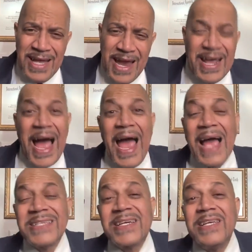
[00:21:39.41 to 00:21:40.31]
And her
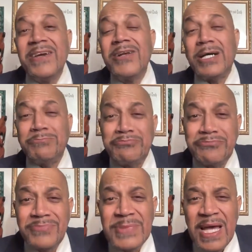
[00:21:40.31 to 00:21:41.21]
eyes cleared up.
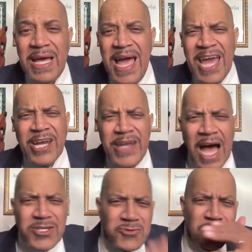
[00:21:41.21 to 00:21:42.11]
And her
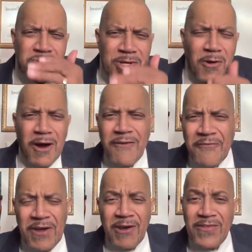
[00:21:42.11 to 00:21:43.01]
nostrils were no longer
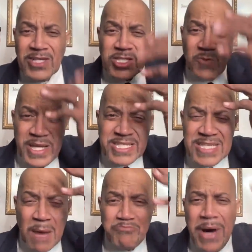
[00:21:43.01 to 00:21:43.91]
flaring. And the sweat
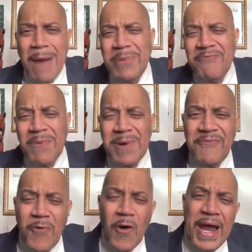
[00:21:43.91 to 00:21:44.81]
stopped popping from her
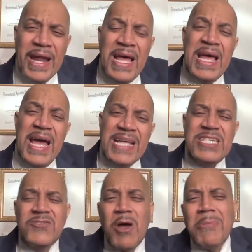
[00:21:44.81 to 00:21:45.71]
forehead. And
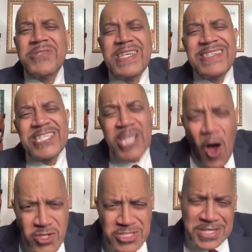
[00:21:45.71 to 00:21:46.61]
she was almost
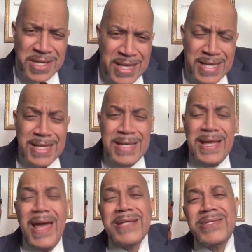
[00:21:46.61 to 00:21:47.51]
exhausted.
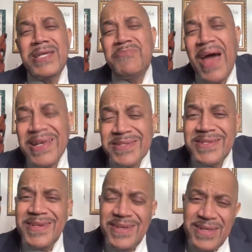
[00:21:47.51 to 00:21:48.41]
And said,
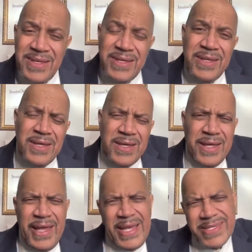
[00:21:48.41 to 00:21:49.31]
Pastor,
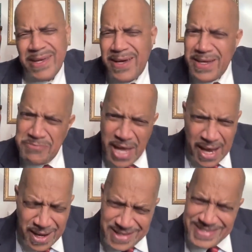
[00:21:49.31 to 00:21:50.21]
he's a good man.